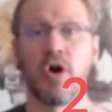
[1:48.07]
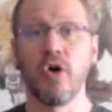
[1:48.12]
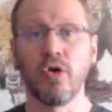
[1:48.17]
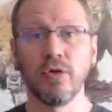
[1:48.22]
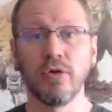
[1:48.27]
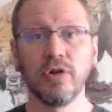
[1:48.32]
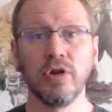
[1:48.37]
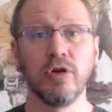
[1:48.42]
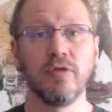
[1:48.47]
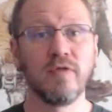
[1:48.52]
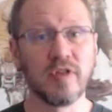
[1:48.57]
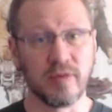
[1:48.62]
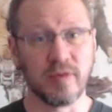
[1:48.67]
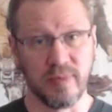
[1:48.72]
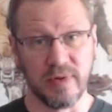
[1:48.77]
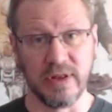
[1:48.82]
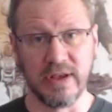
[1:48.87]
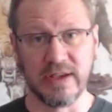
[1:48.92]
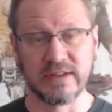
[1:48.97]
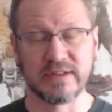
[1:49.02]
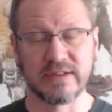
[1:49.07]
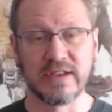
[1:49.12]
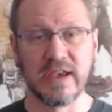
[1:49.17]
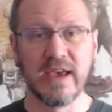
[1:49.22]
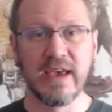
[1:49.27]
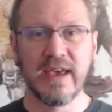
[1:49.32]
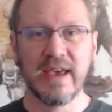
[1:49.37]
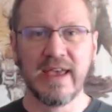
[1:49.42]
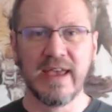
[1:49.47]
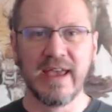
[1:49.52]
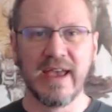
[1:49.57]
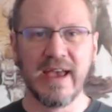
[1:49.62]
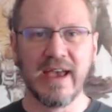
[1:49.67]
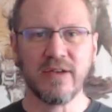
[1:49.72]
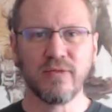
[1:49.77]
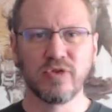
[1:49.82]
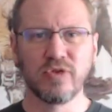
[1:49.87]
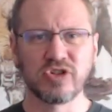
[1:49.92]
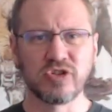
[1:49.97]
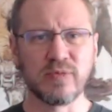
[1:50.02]
all over the place,
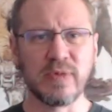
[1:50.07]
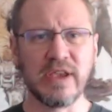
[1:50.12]
and which